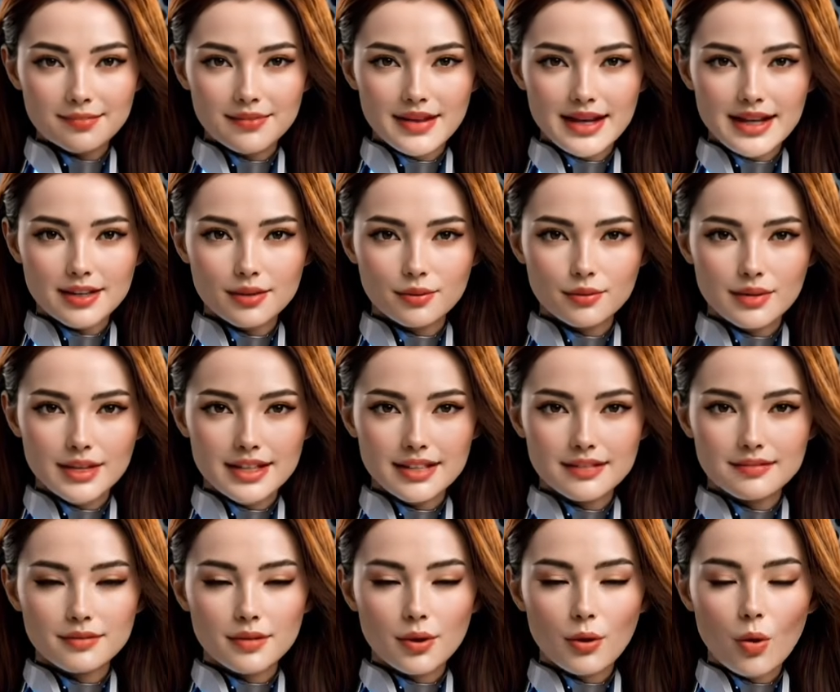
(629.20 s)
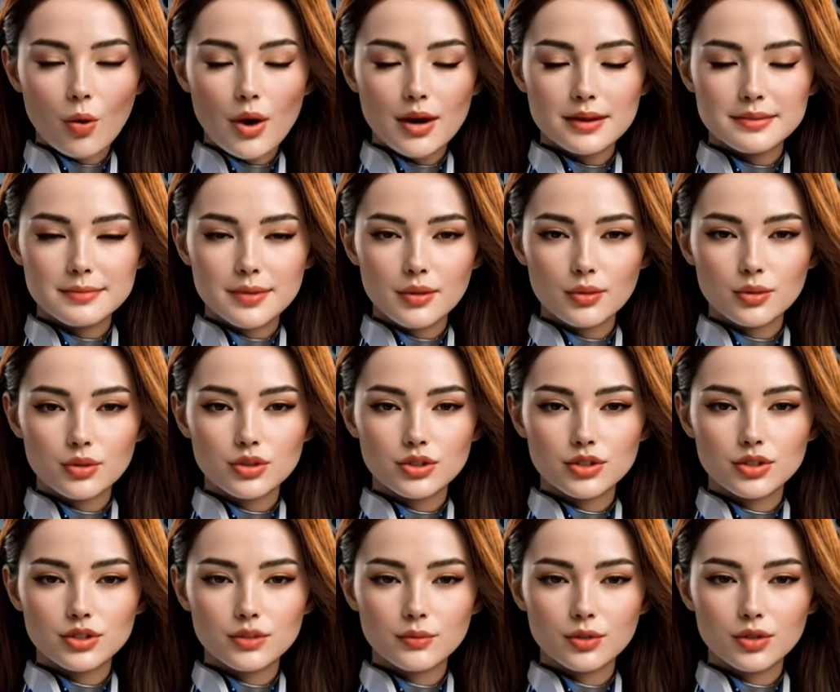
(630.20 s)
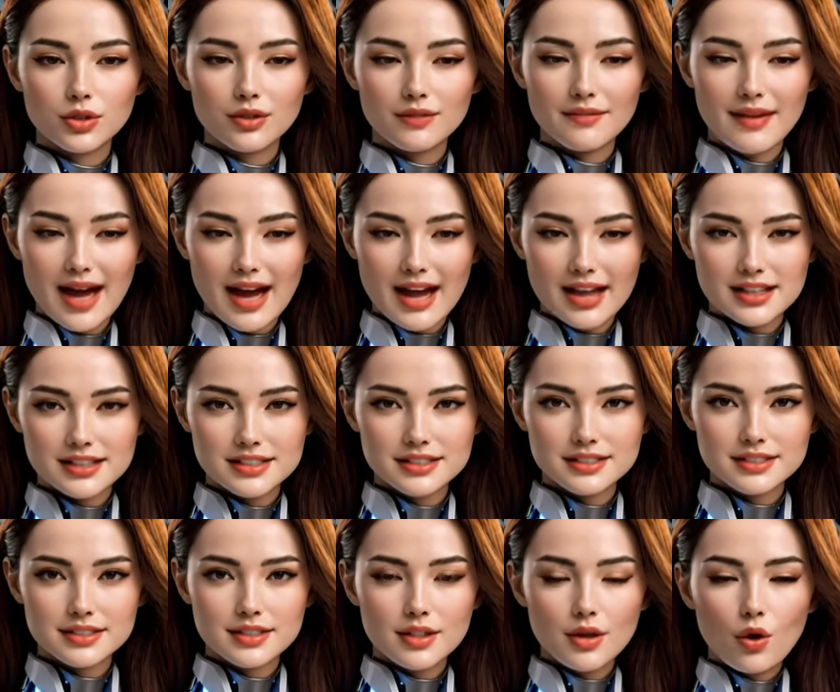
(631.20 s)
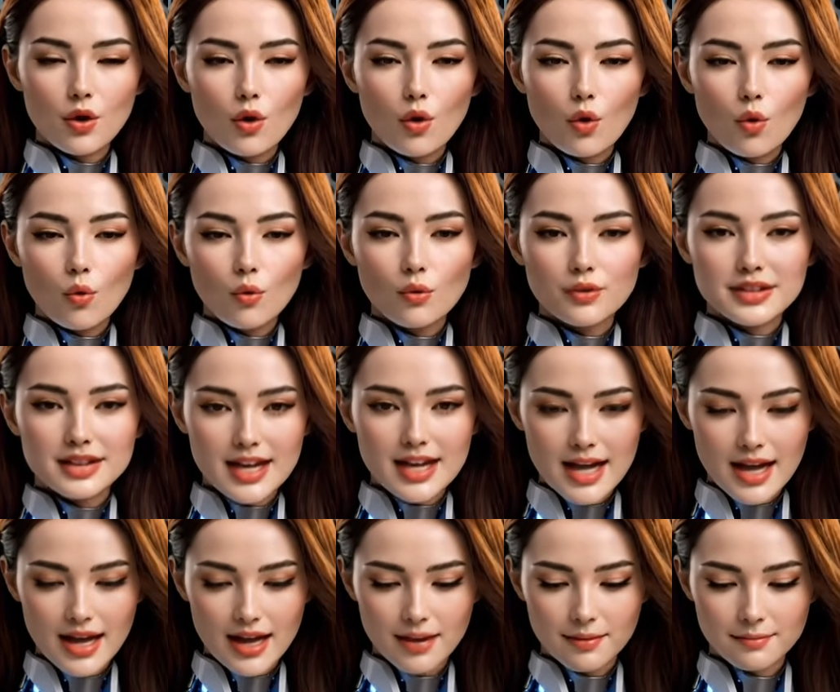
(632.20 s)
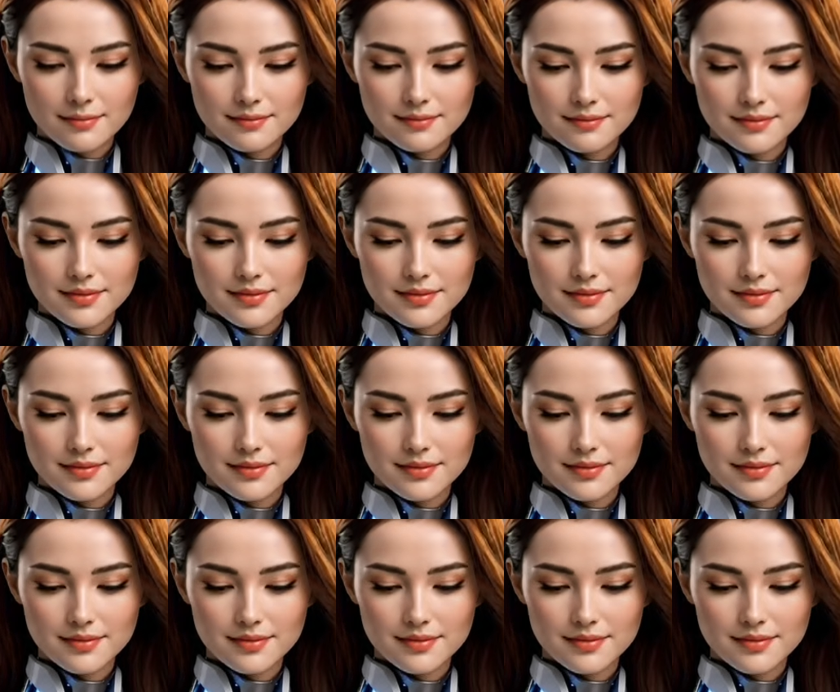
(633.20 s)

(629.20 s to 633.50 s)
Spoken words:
And now back to the main game. So the pawn goes to g5.